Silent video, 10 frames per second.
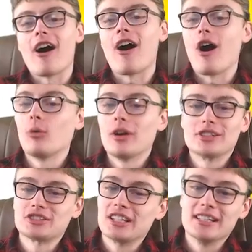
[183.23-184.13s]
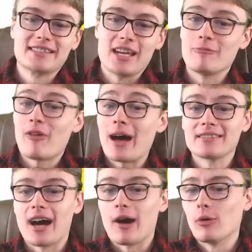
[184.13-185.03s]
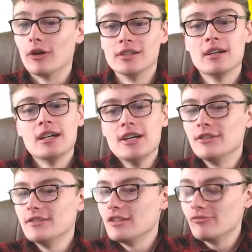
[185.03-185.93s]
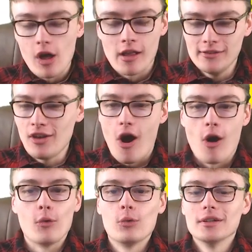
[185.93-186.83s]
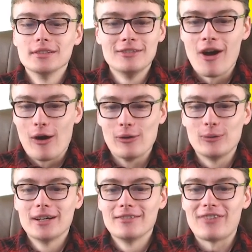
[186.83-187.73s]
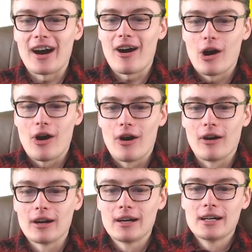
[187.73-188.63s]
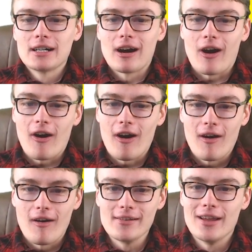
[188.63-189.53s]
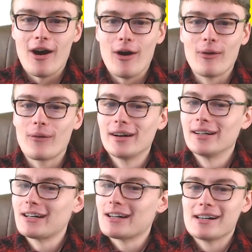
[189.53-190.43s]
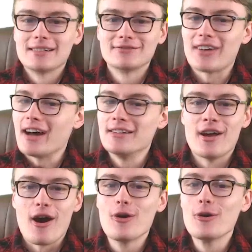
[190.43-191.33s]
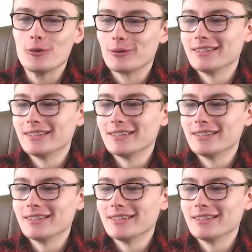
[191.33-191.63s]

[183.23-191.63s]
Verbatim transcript: Oh, we're just going to skip past that one. Uh, no. No. But, oh. Oh, no. That, no.